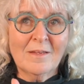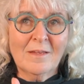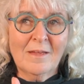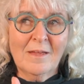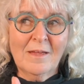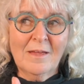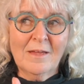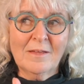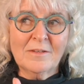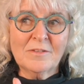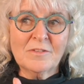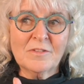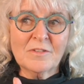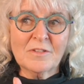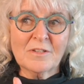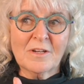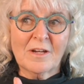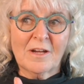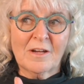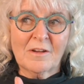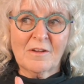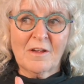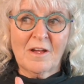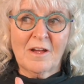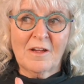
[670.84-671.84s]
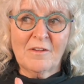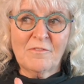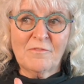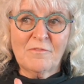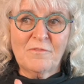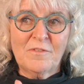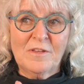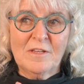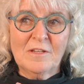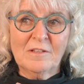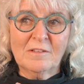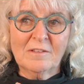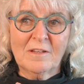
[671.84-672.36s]
And I
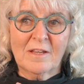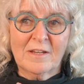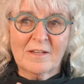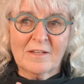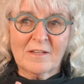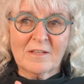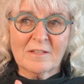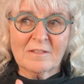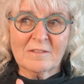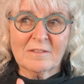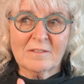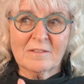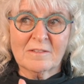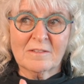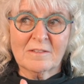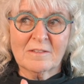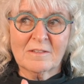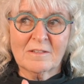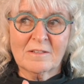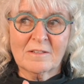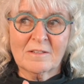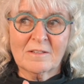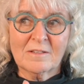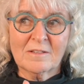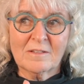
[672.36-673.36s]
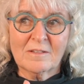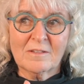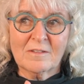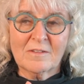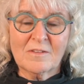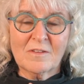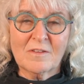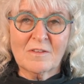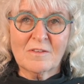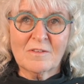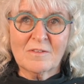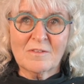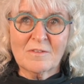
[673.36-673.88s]
feel like
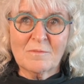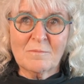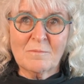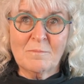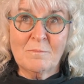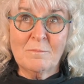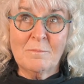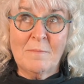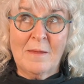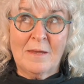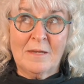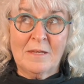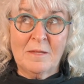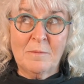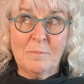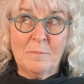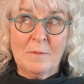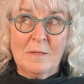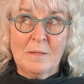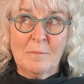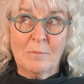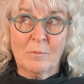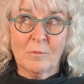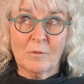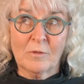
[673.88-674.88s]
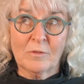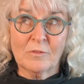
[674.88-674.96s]
many people